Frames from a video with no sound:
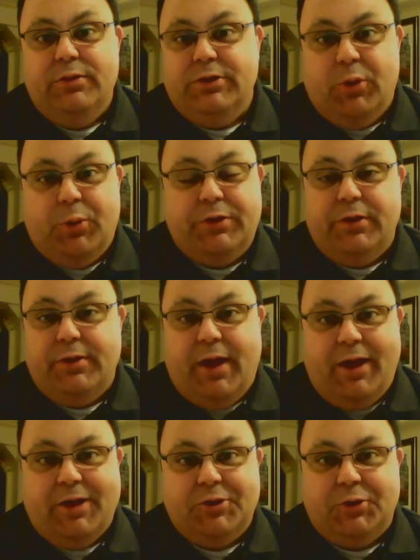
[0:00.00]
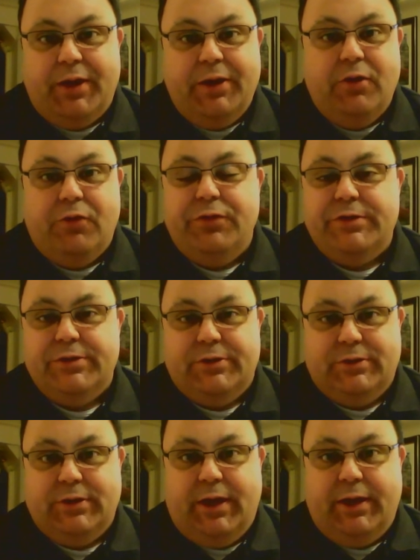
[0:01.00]
Going to the doctor, getting your
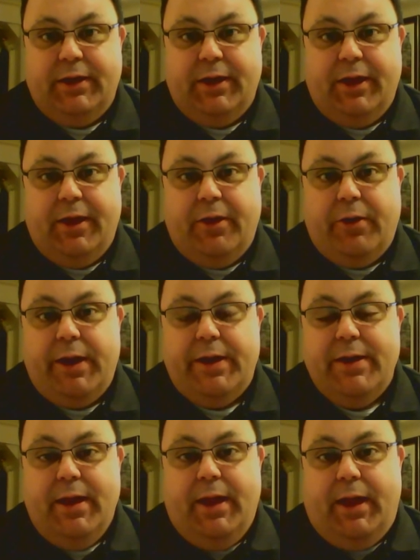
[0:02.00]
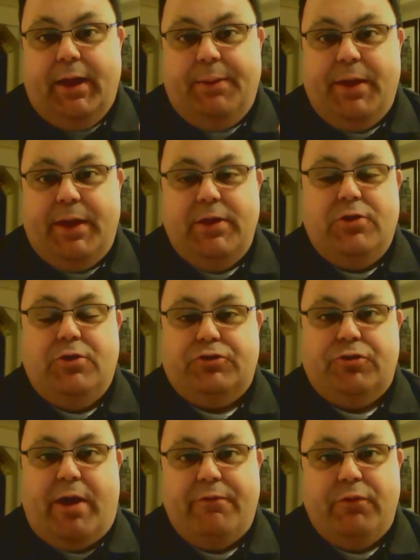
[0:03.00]
physical done, all right, making your
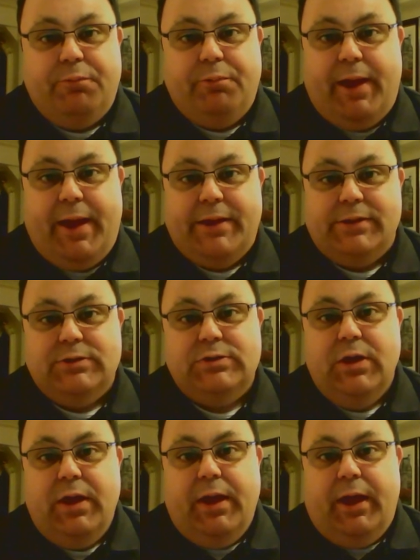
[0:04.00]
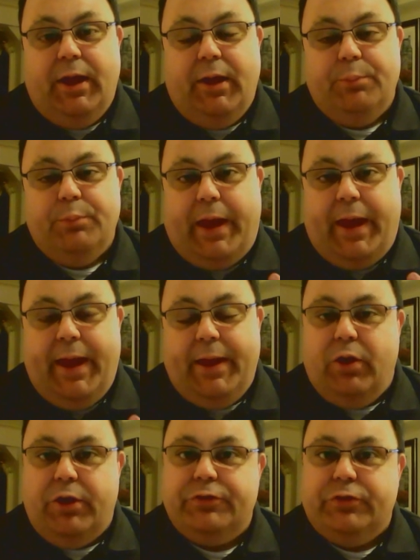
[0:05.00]
travel plans, and
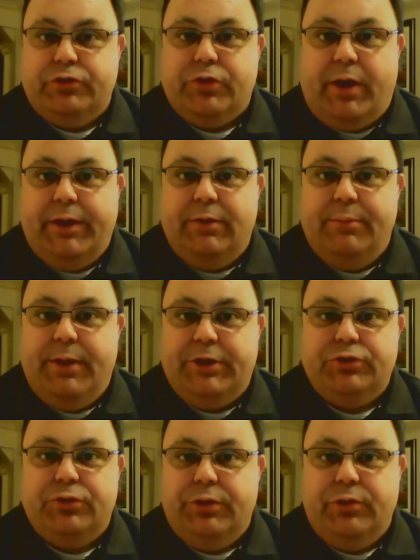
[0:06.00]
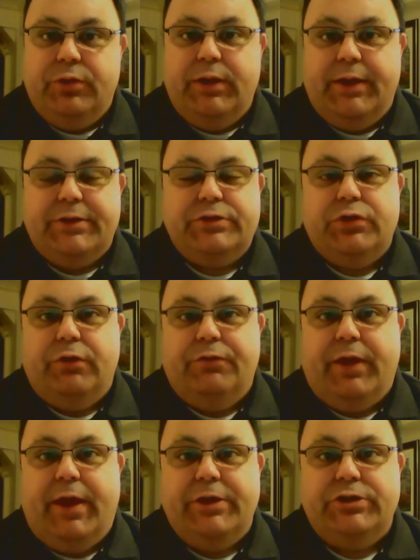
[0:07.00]
also trying to make sure that you can get the
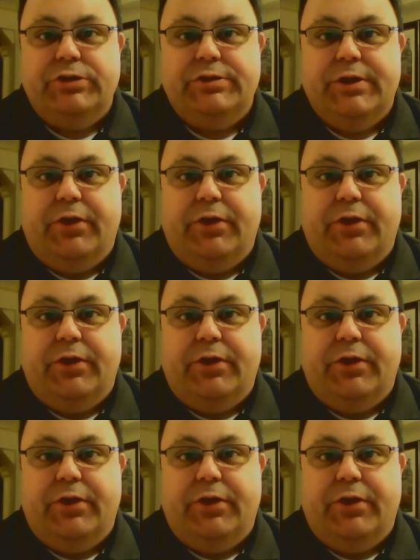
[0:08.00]
certifications